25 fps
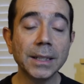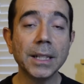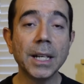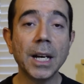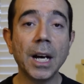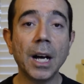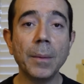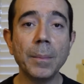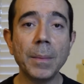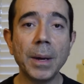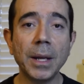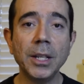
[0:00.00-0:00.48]

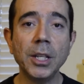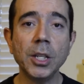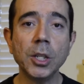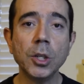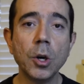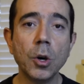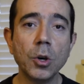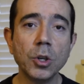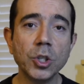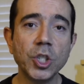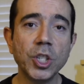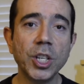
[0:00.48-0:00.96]
come and
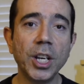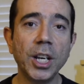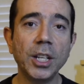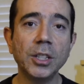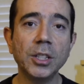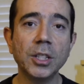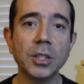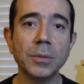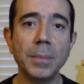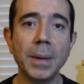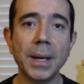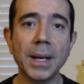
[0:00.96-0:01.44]
negotiate
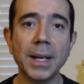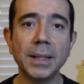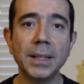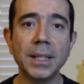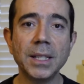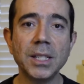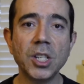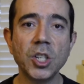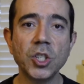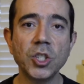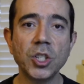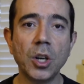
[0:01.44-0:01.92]
to make a
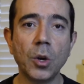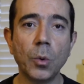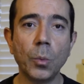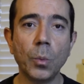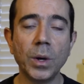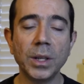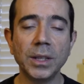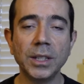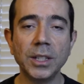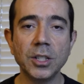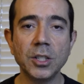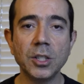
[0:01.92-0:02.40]
decision on
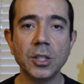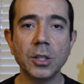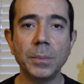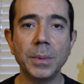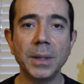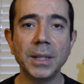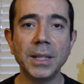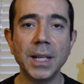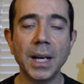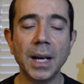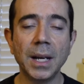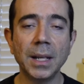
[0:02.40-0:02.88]
what needs to
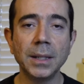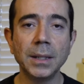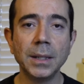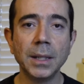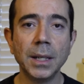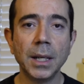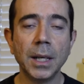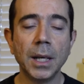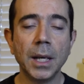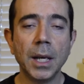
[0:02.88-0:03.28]
be done.